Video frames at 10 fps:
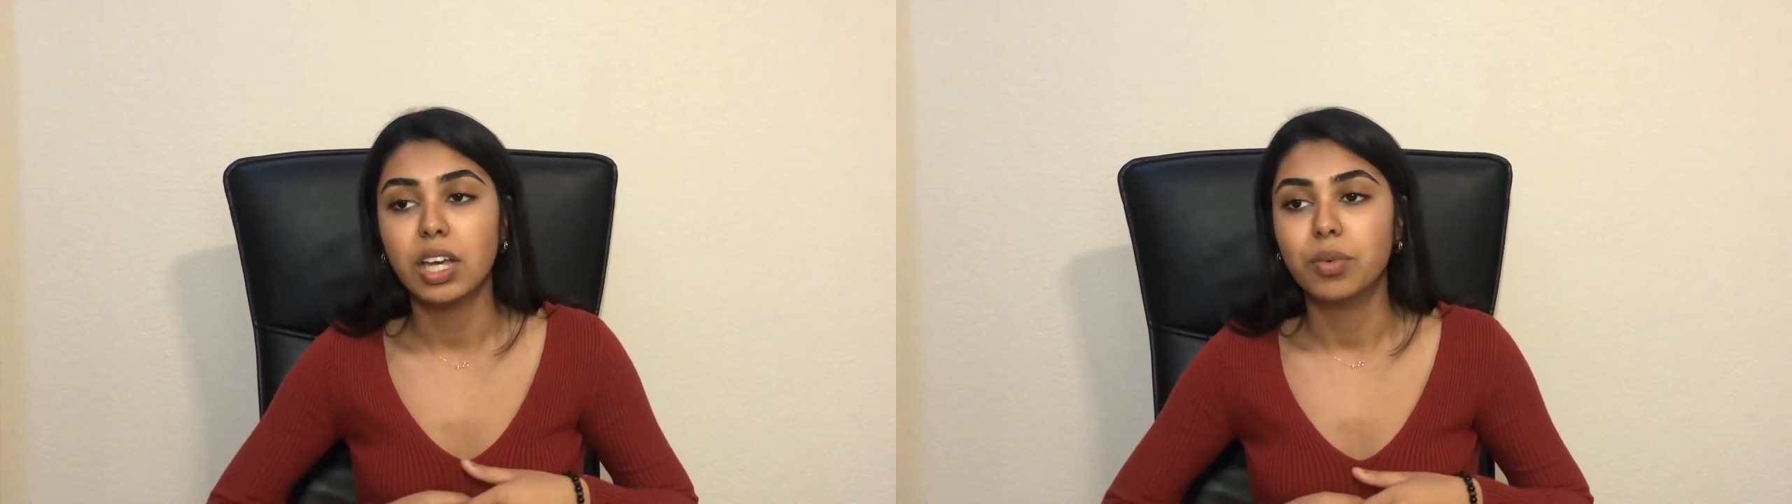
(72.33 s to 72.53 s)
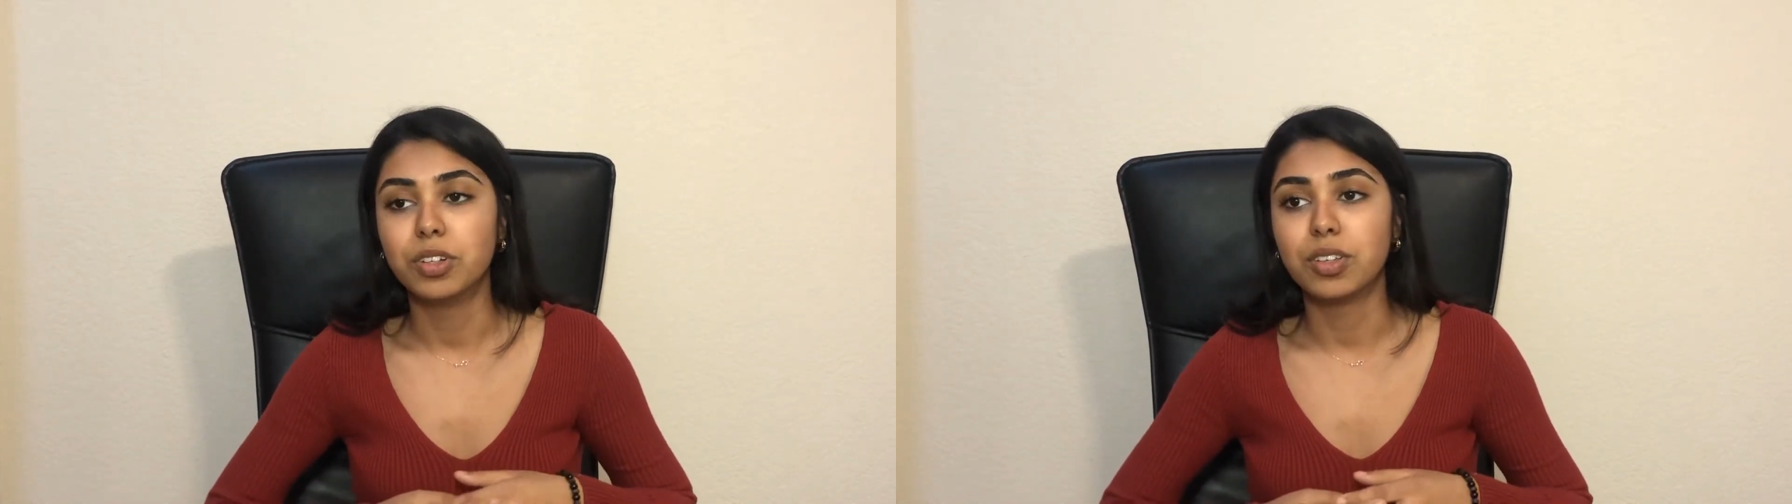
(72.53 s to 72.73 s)

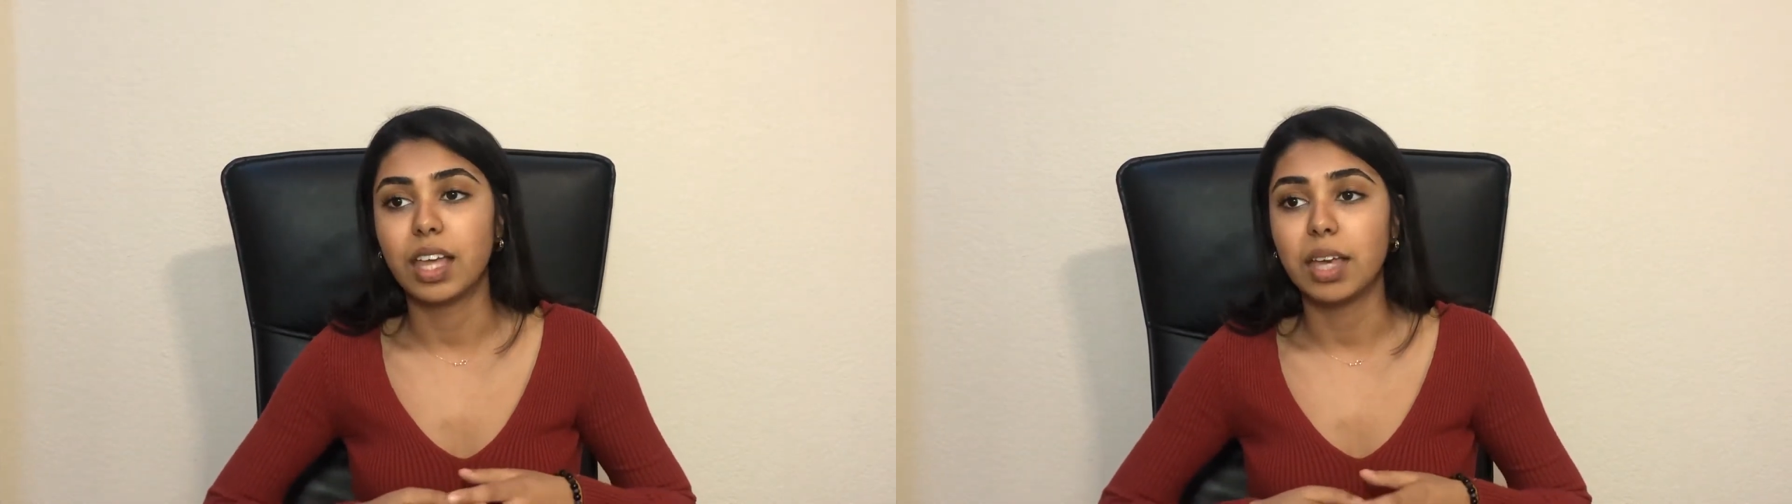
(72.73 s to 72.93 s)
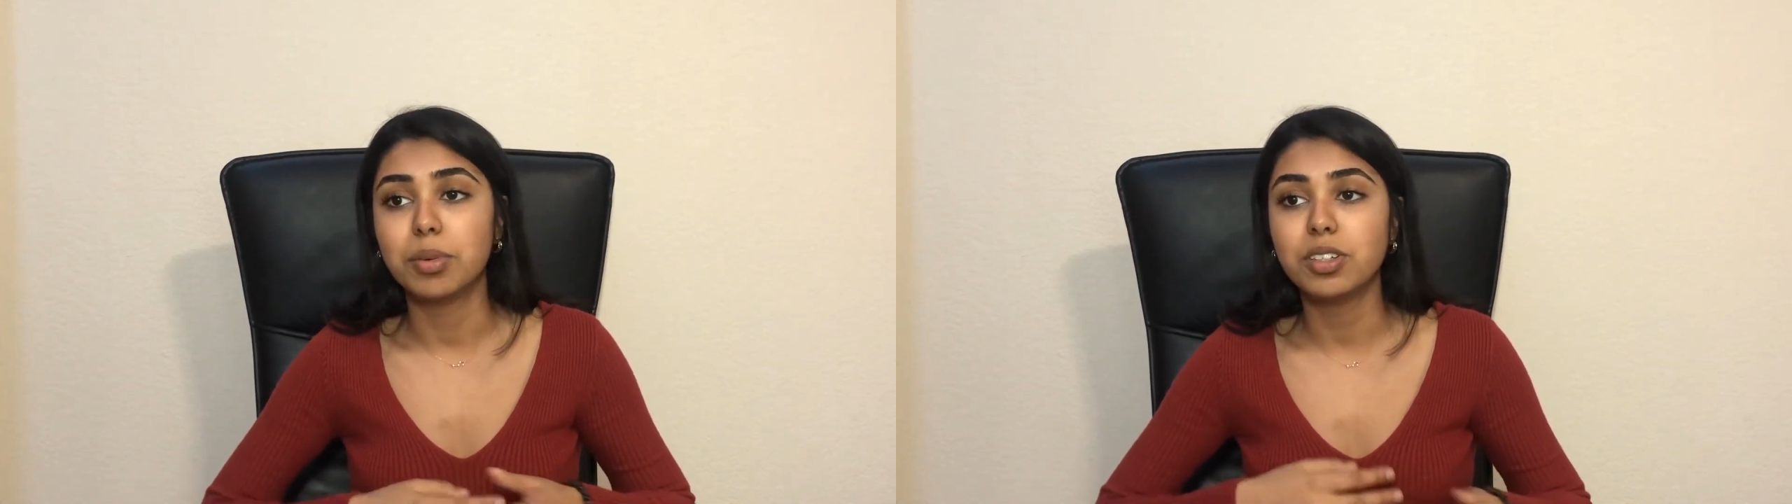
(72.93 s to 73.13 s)
which is
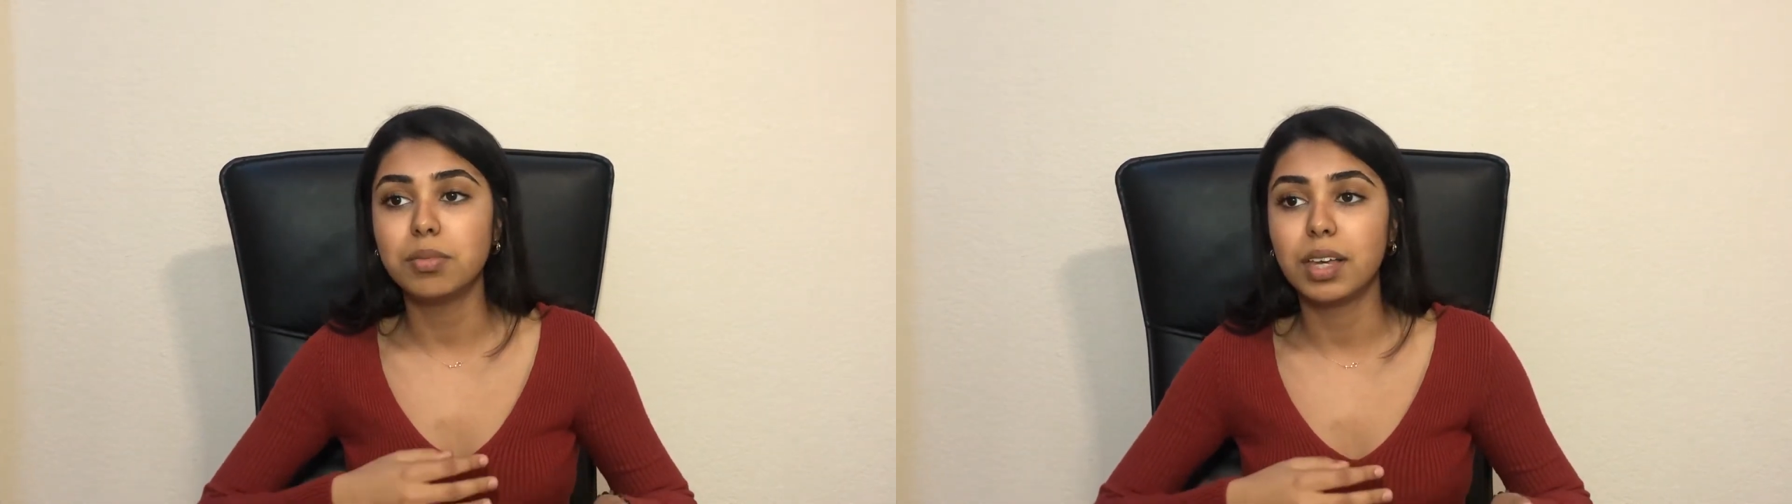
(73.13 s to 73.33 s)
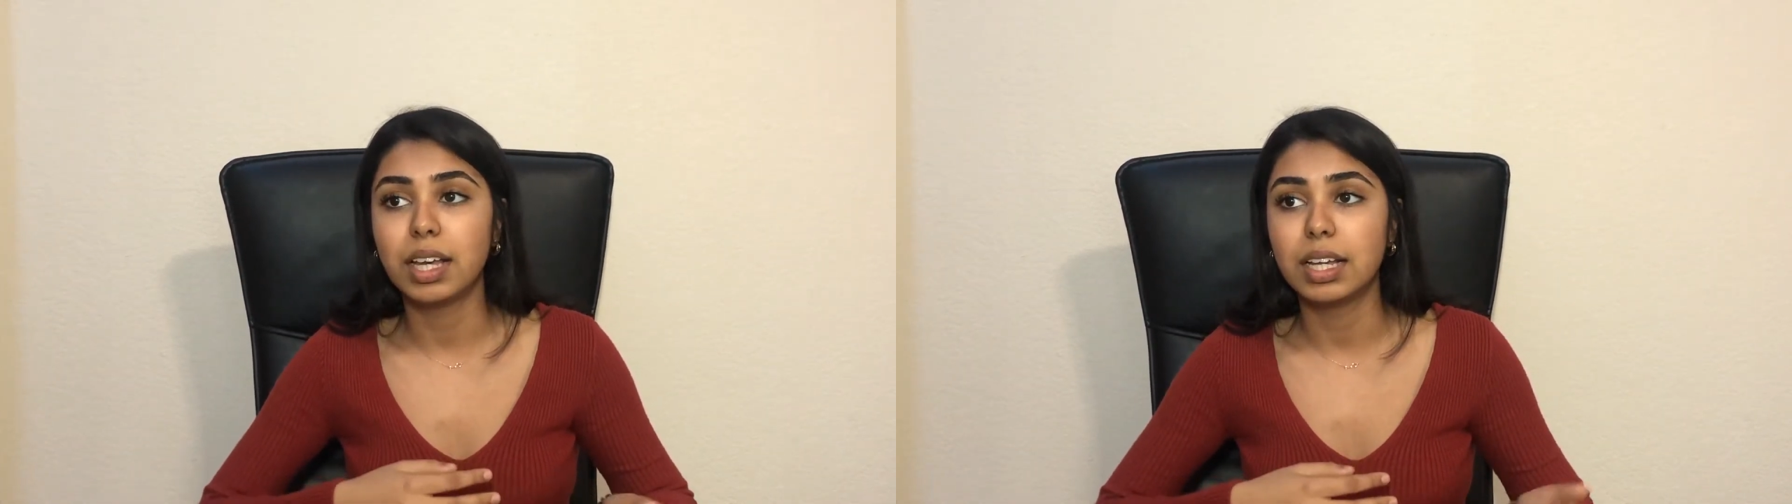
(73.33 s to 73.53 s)
able to
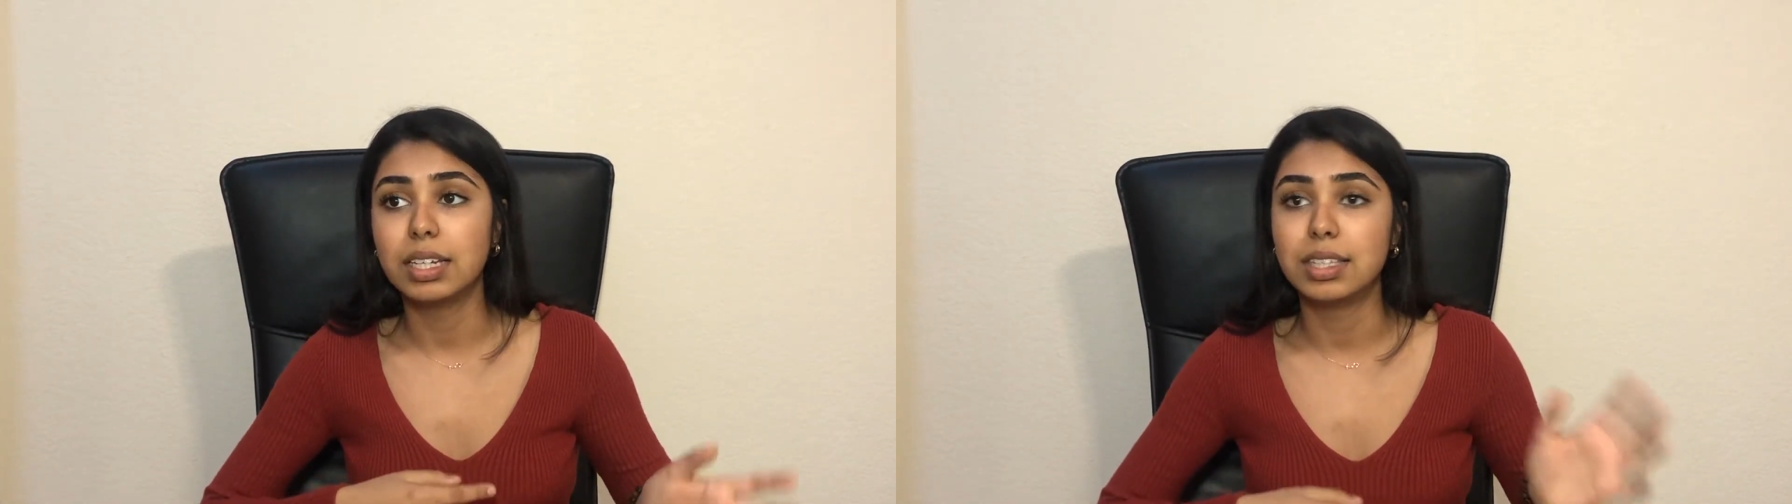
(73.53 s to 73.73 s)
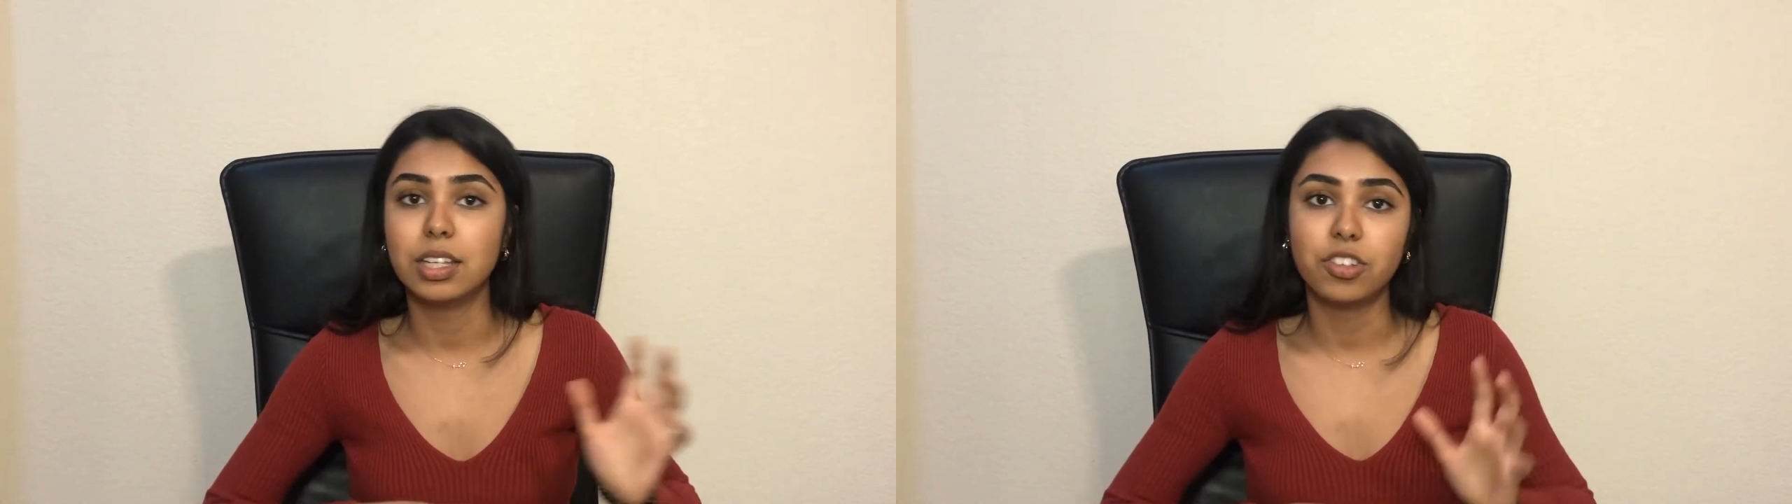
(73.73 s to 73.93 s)
make a
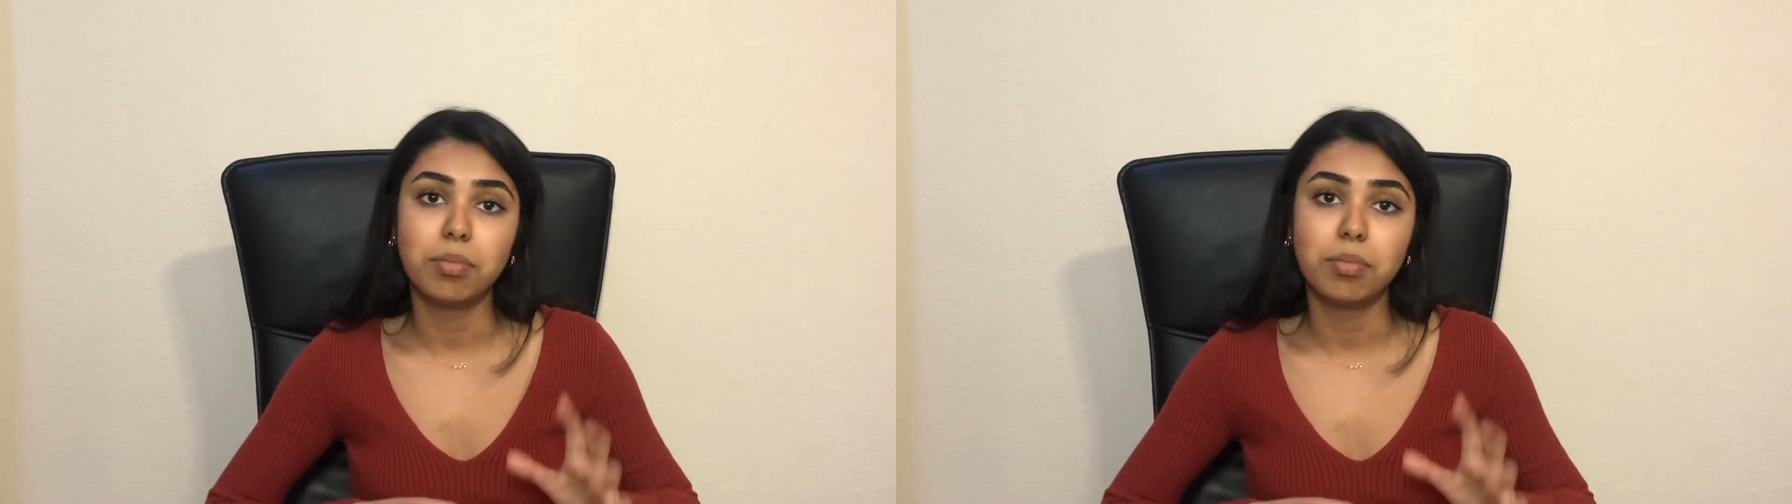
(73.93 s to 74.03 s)
decision